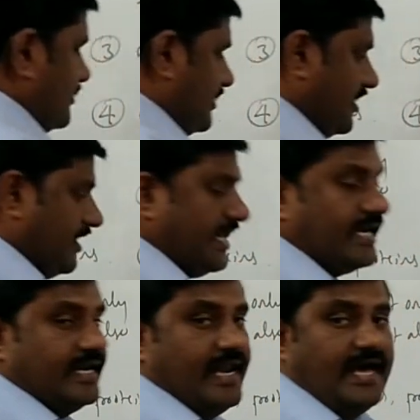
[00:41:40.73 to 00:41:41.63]
So
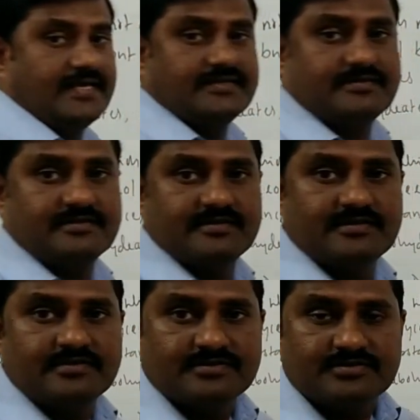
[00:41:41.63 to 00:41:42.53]
in lungs,
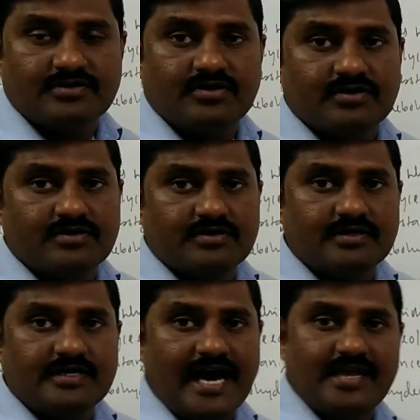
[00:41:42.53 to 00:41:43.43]
so
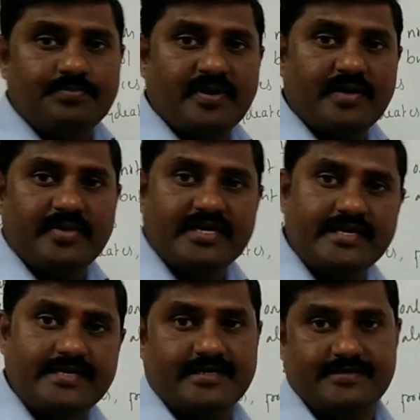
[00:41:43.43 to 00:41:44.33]

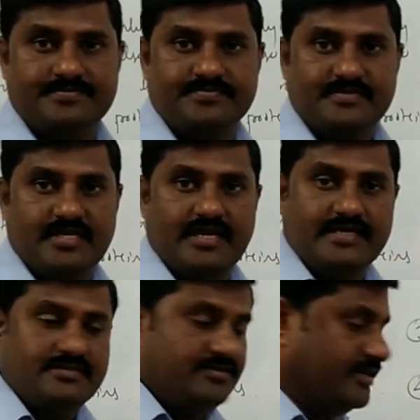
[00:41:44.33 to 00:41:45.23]
dipalmitic
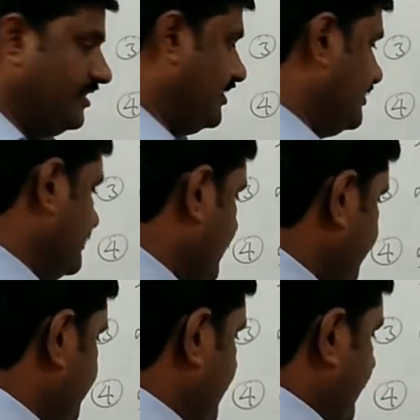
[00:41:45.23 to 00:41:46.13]
lecithin
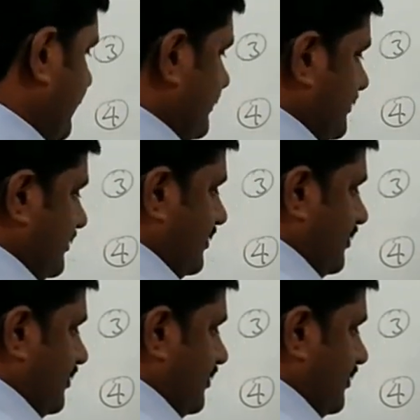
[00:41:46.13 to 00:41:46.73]
itself is